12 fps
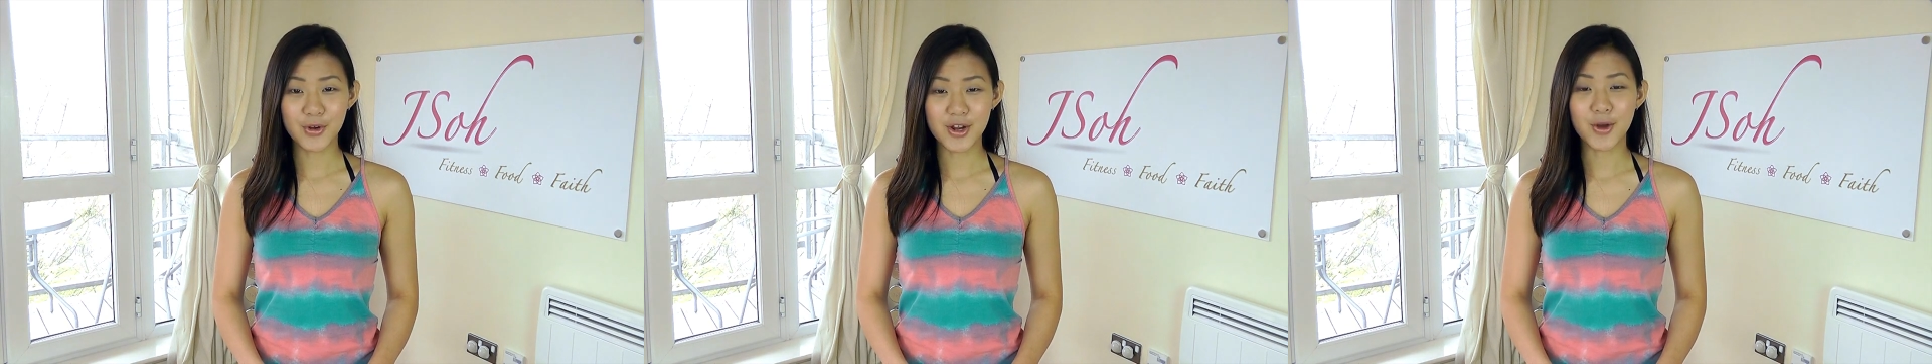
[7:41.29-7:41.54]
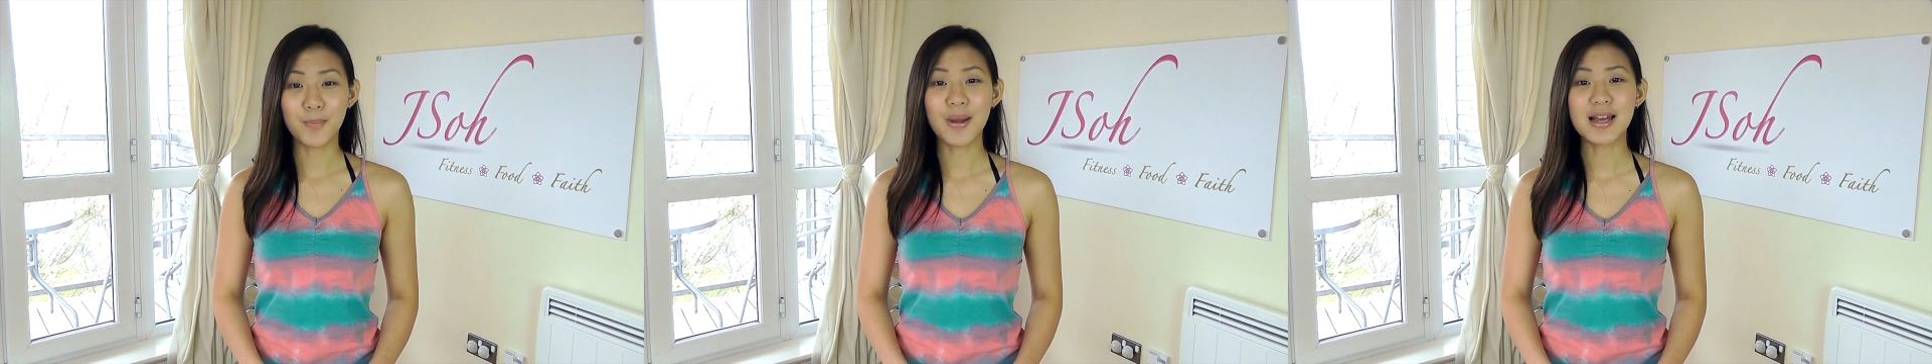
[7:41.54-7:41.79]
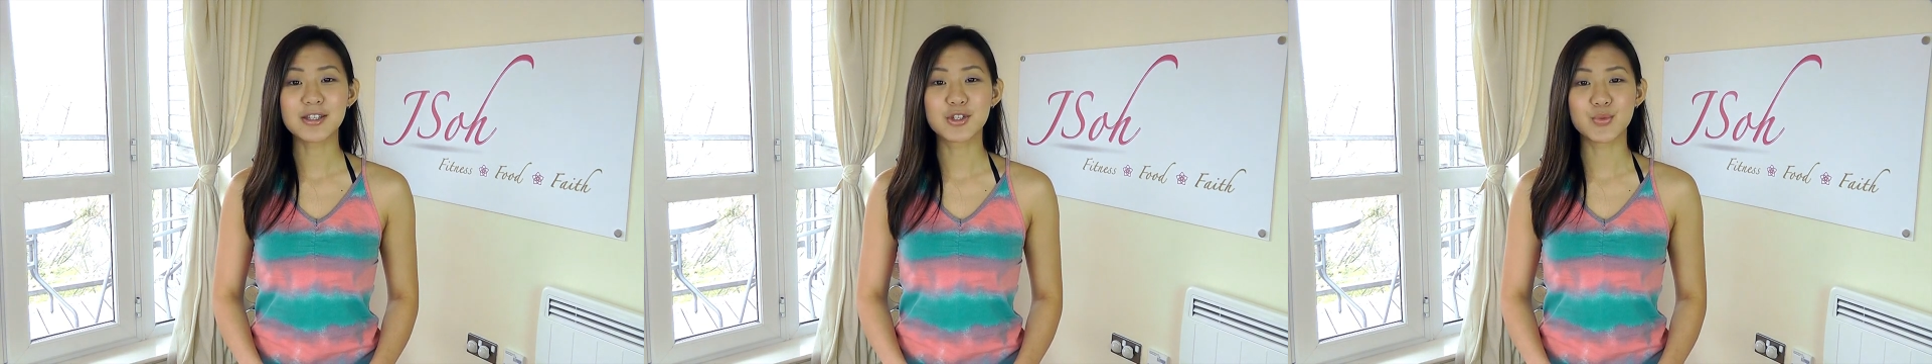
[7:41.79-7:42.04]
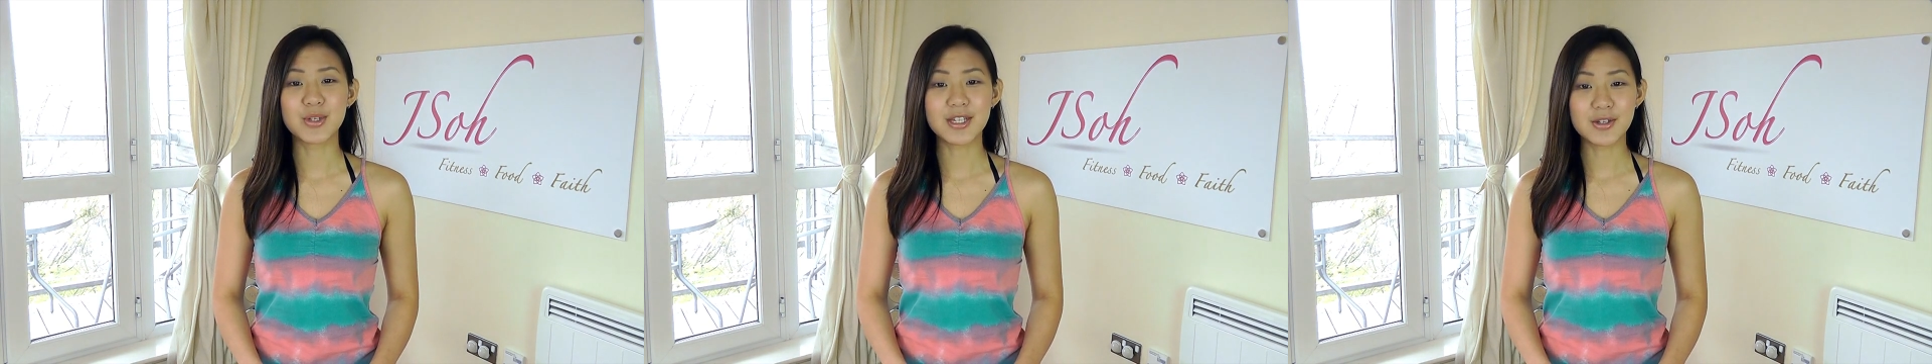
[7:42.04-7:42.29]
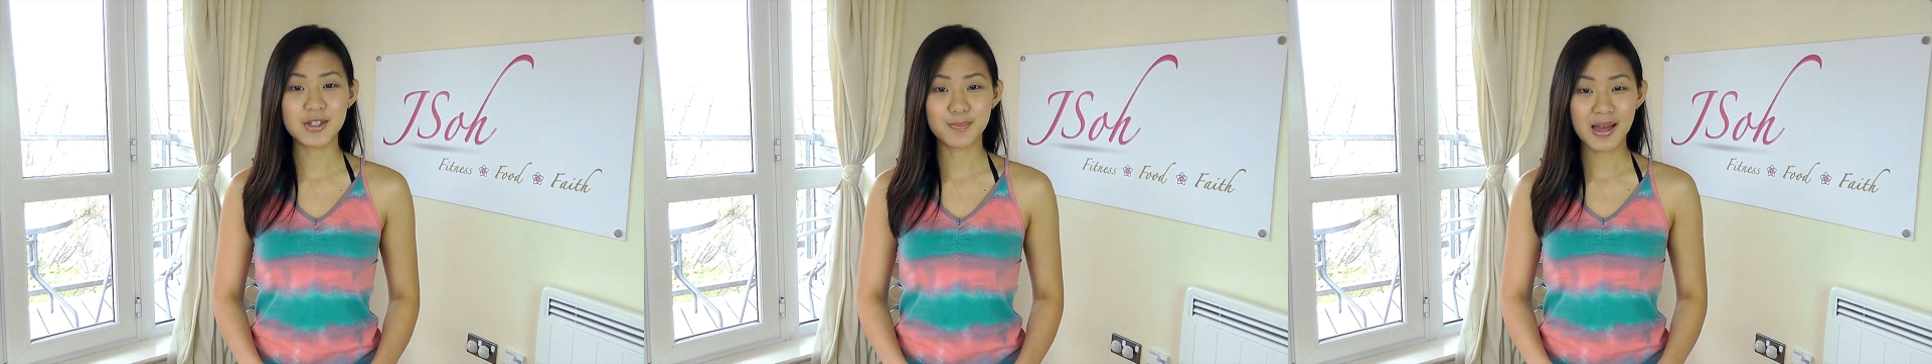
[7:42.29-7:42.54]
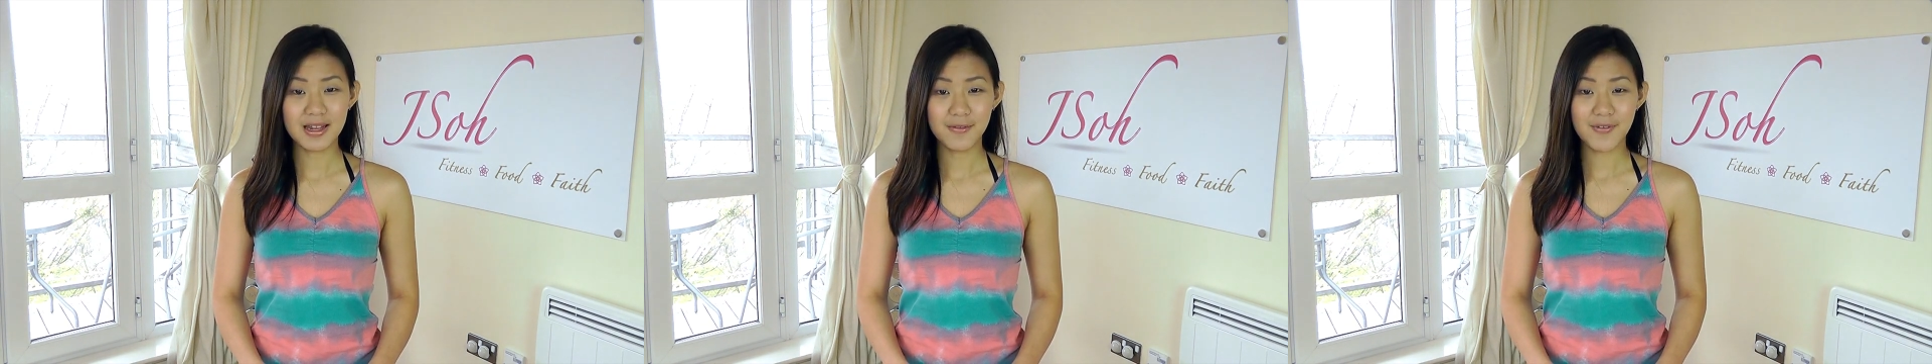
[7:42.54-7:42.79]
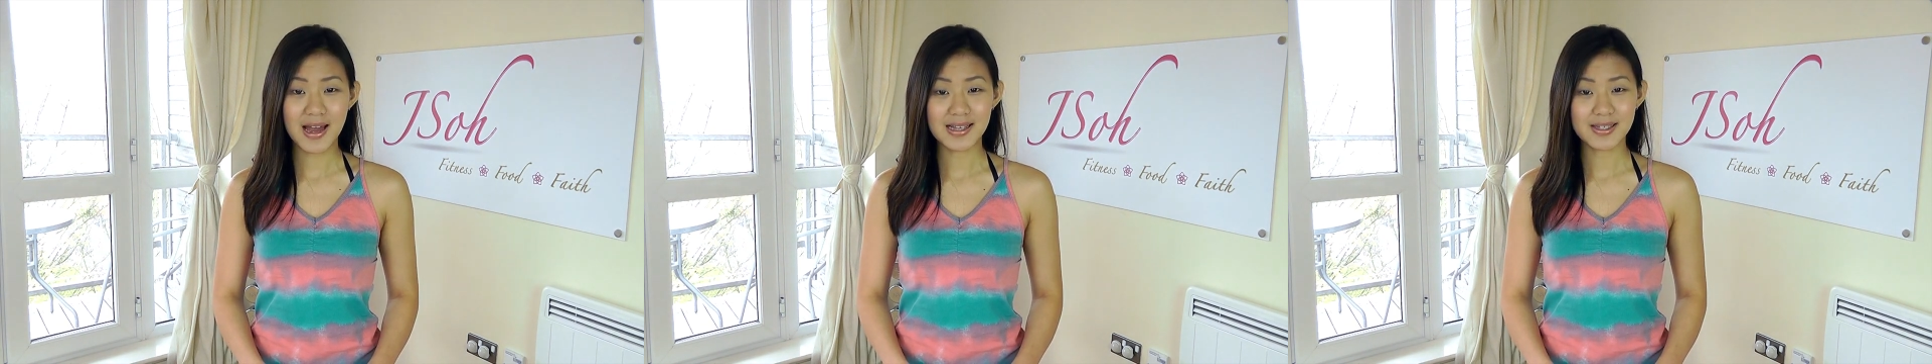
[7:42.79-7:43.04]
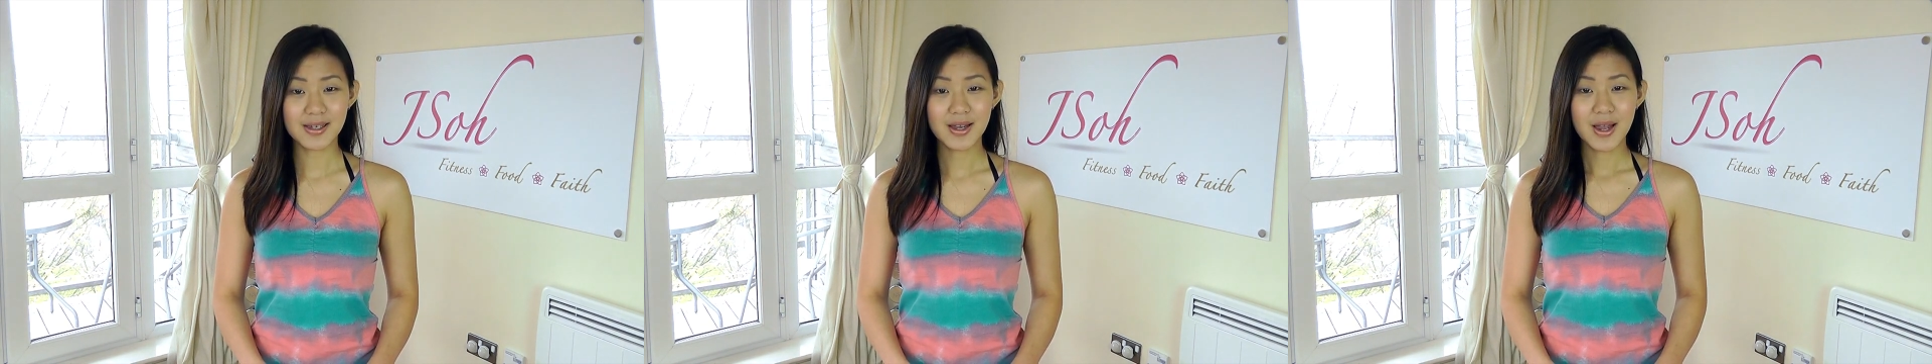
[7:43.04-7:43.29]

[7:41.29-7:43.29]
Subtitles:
in your plan to reduce belly fat?